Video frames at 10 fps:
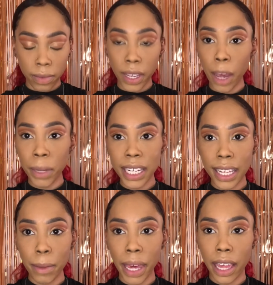Now I'm gonna
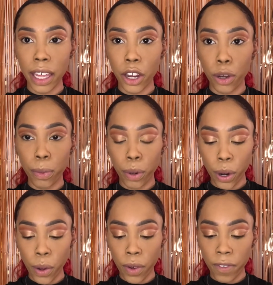take my LA Girl
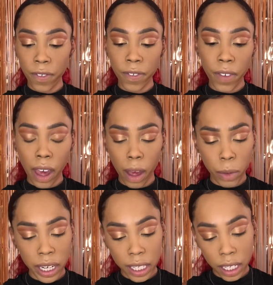Pro,
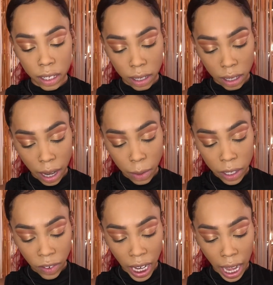what is this? I always
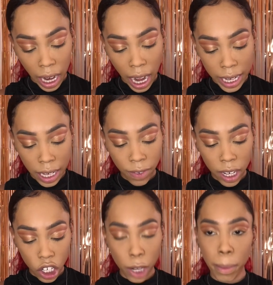forget, High
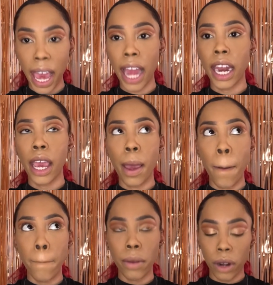Definition Matte
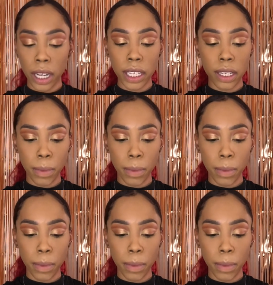Pressed